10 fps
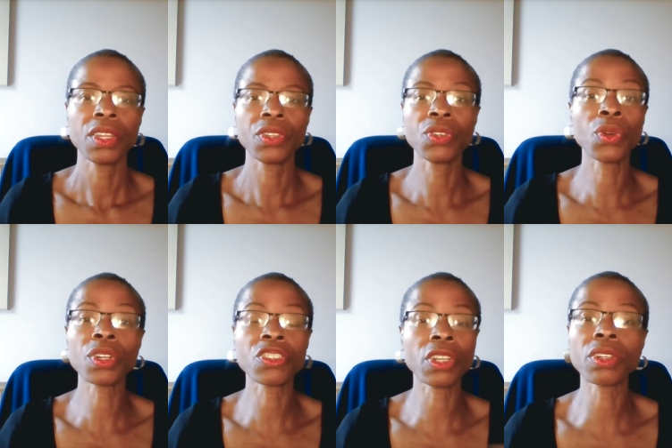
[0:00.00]

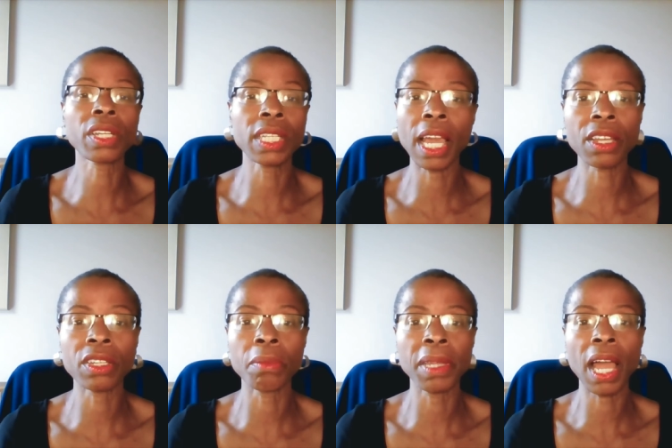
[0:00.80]
You're generally not
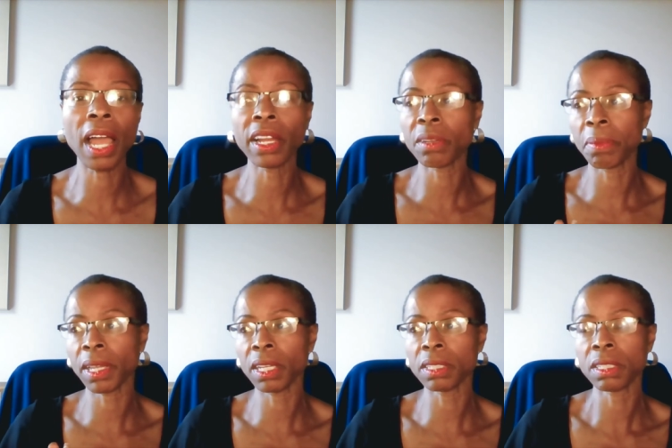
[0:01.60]
going to be hired
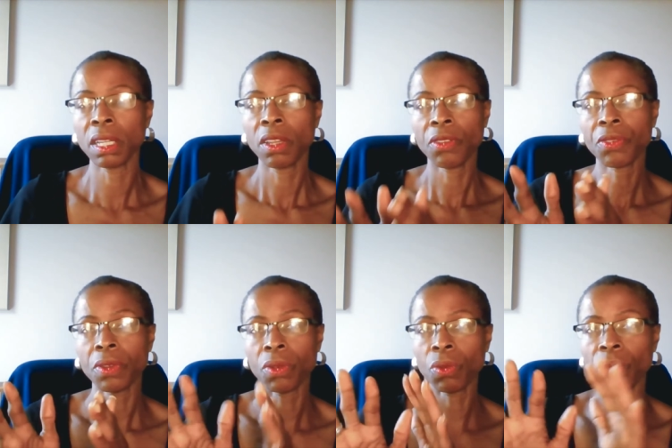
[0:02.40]
because
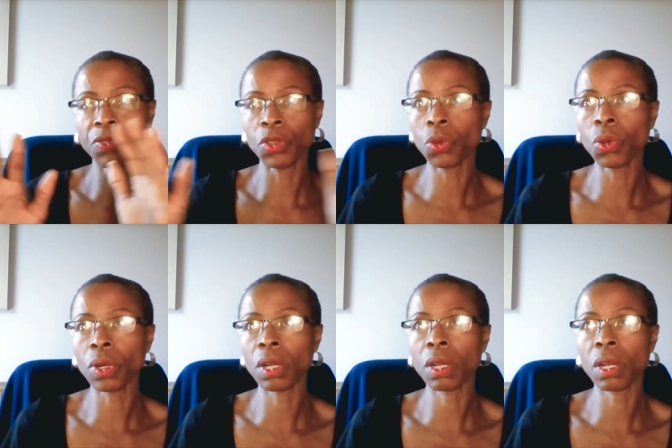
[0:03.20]
if
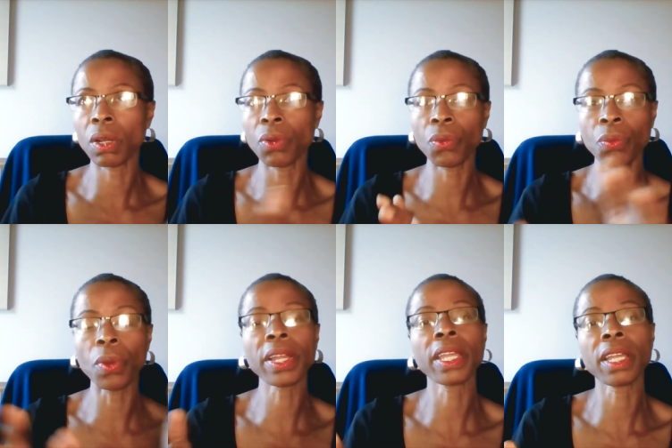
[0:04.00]
you're
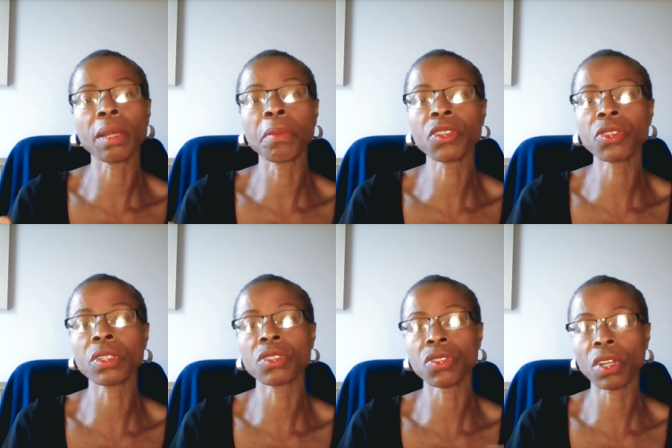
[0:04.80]
working in commercial
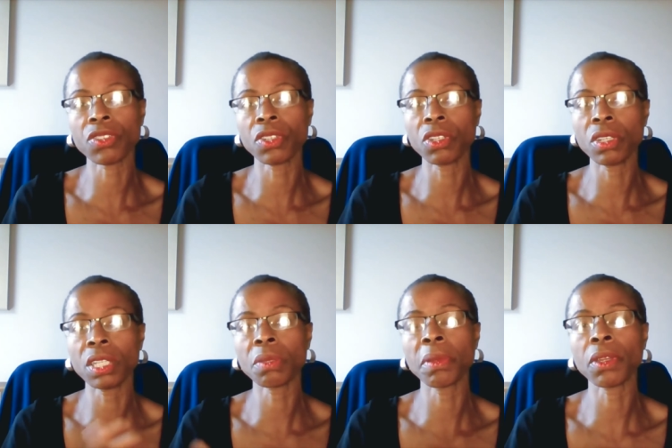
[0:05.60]
construction, you
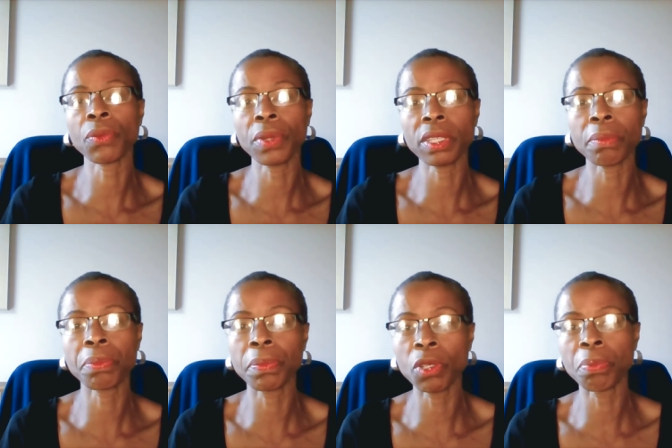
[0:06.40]
need to be able to read the
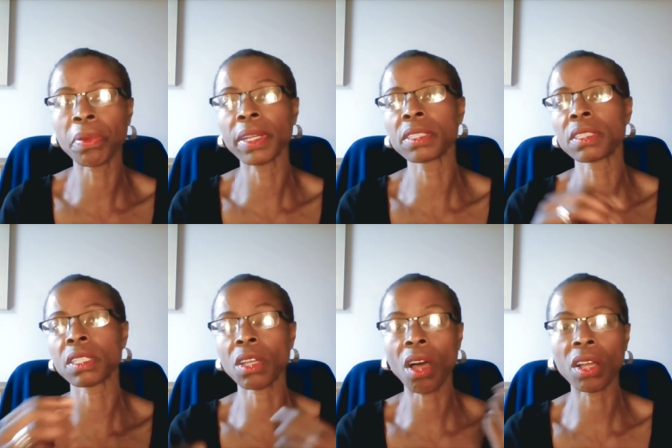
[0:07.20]
blueprints
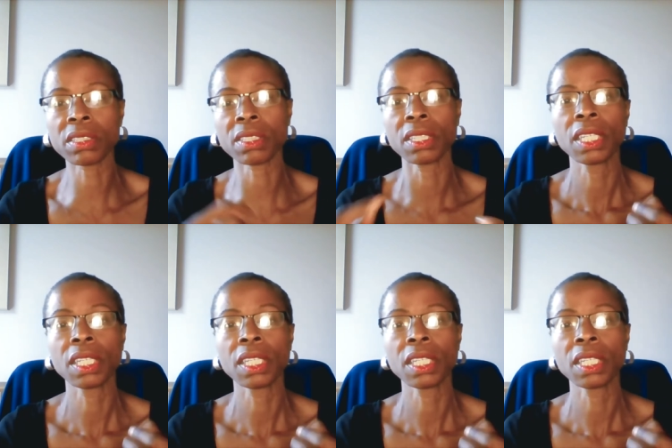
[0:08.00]
and cost